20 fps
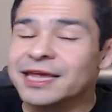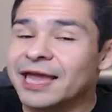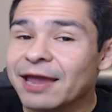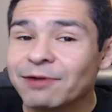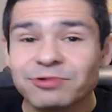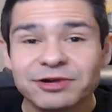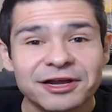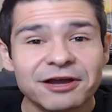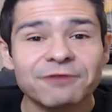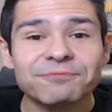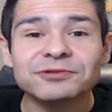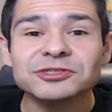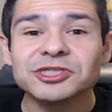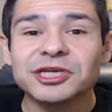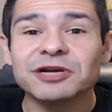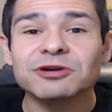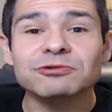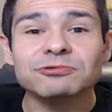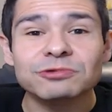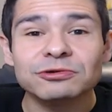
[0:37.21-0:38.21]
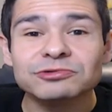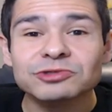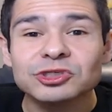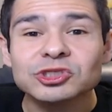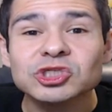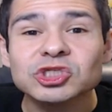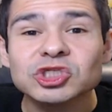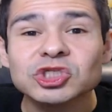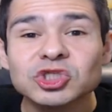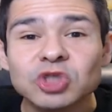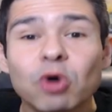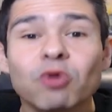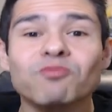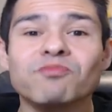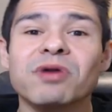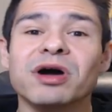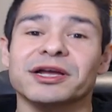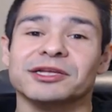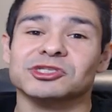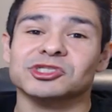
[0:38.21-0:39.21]
It would help the channel grow just so
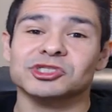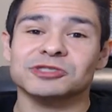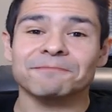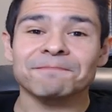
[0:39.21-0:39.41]
much.